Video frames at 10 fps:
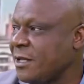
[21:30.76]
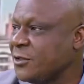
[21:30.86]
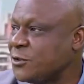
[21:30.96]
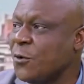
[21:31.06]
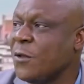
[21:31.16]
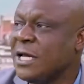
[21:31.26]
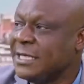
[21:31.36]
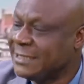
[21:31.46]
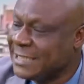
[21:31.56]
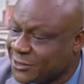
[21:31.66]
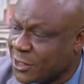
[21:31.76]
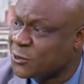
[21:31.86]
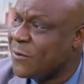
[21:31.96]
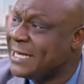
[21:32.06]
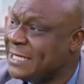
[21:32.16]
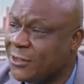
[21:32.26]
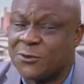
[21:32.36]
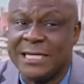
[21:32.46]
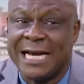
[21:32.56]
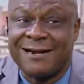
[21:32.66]
So there's also an
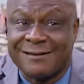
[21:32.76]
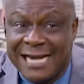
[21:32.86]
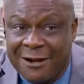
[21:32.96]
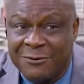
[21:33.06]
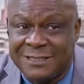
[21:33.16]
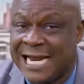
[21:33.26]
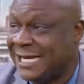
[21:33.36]
industry around